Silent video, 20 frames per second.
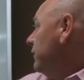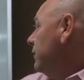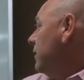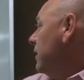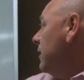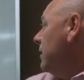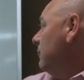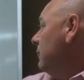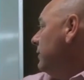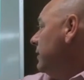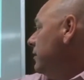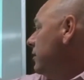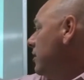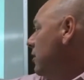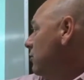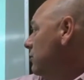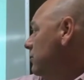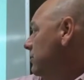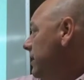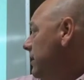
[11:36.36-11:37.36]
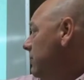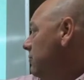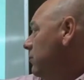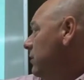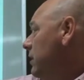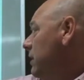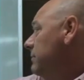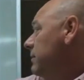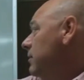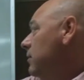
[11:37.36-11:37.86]
and fear not. We know that they
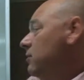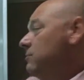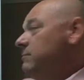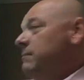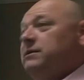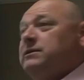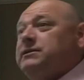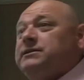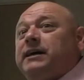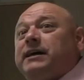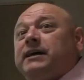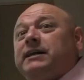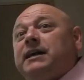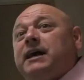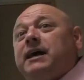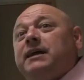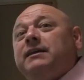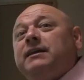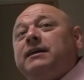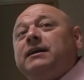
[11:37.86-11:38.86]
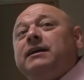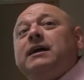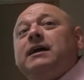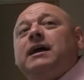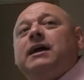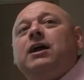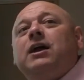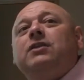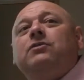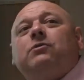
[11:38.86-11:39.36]
will not be hurt by the second death.
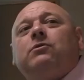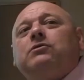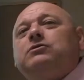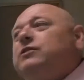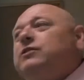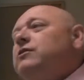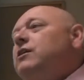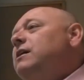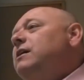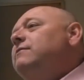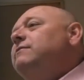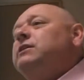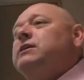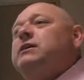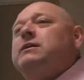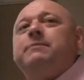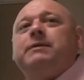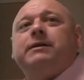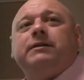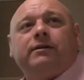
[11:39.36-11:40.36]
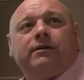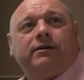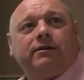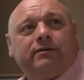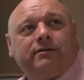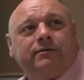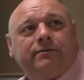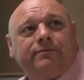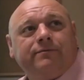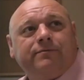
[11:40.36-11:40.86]
In other words, they're not even going to be there.
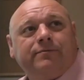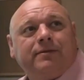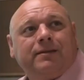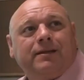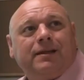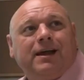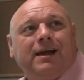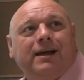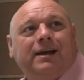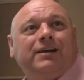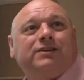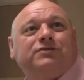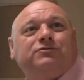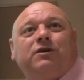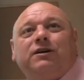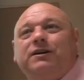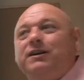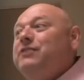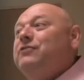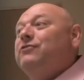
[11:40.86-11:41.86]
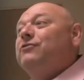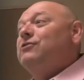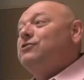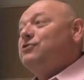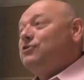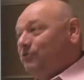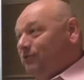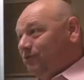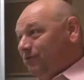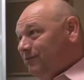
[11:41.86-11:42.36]
And guess what? Neither are
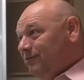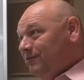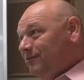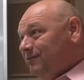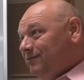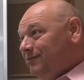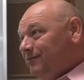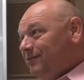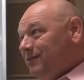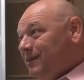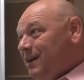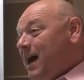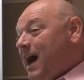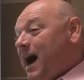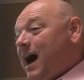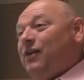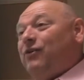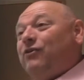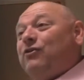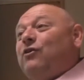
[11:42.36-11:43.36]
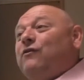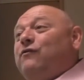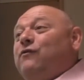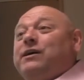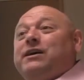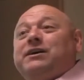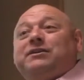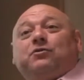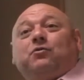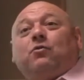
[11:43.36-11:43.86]
you. I don't know if
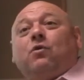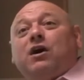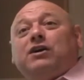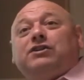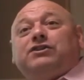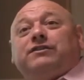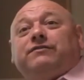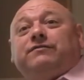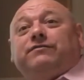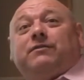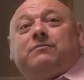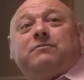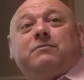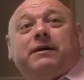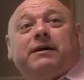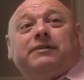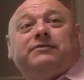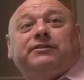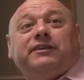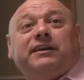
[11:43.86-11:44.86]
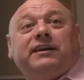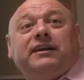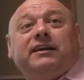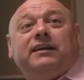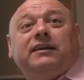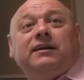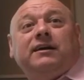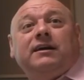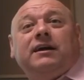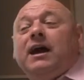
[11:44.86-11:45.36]
we get to watch it from the
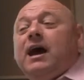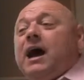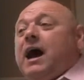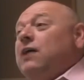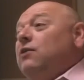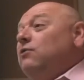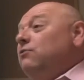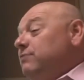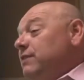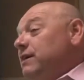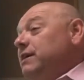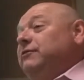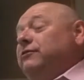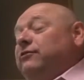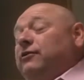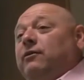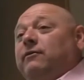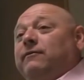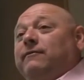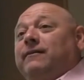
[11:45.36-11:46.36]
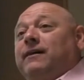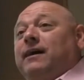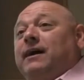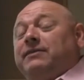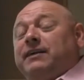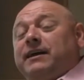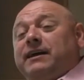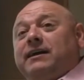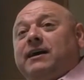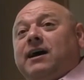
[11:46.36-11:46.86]
mezzanine. I don't think so.
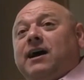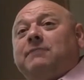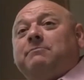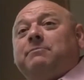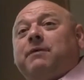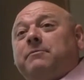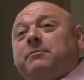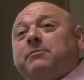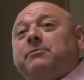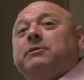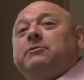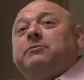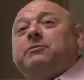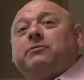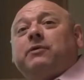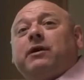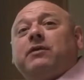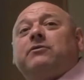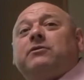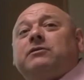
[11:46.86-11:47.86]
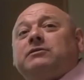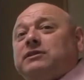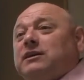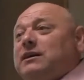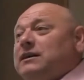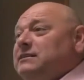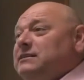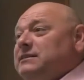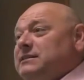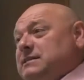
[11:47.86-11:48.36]
I think God probably would rather us
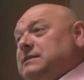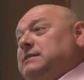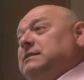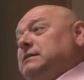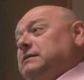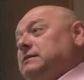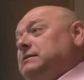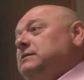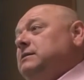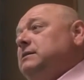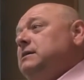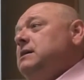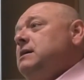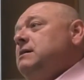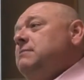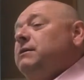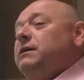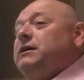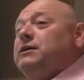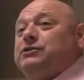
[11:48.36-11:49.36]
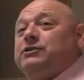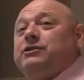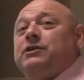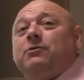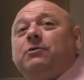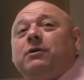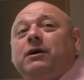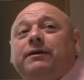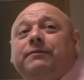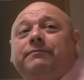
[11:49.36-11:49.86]
not see this. Because you
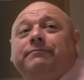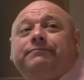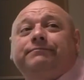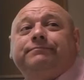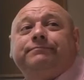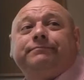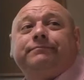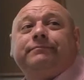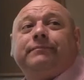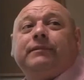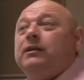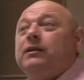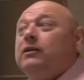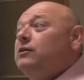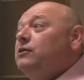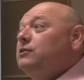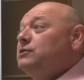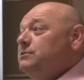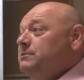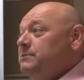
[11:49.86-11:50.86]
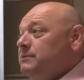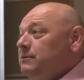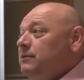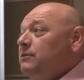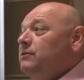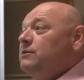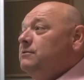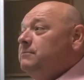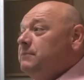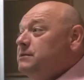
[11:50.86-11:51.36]
know what? They're going to see,
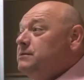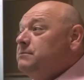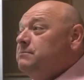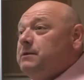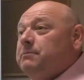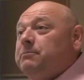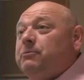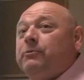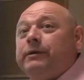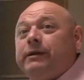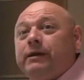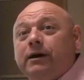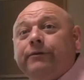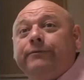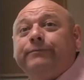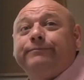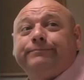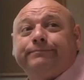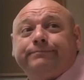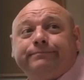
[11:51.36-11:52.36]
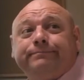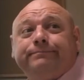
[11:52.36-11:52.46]
they're going to be some people we know.